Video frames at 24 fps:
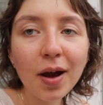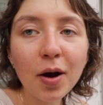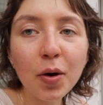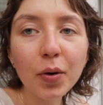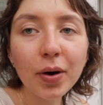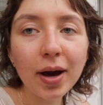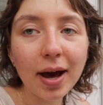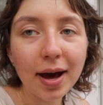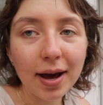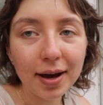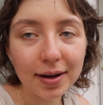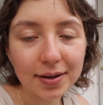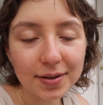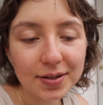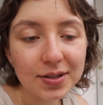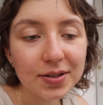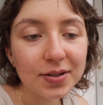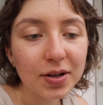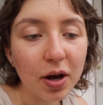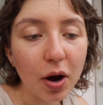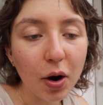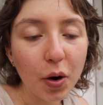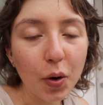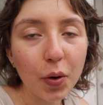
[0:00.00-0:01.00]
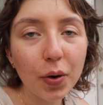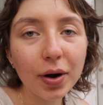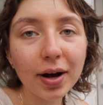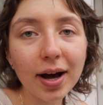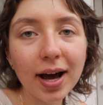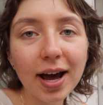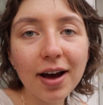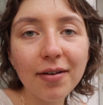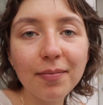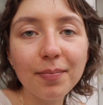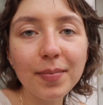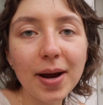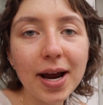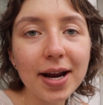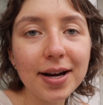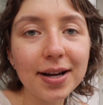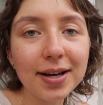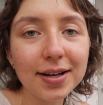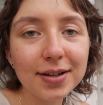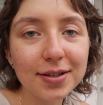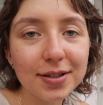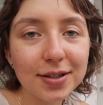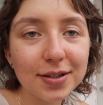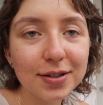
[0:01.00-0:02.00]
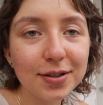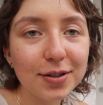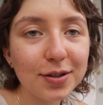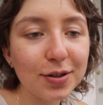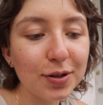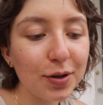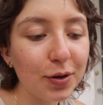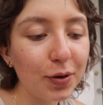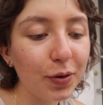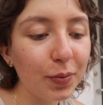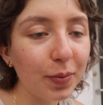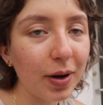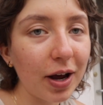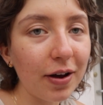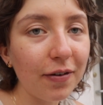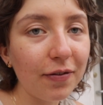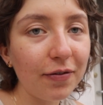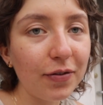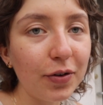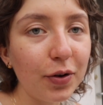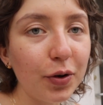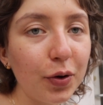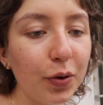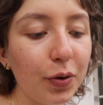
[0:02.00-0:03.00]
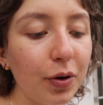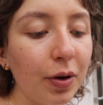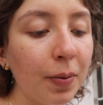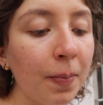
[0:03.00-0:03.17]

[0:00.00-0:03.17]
Okay, so I have made it to my food.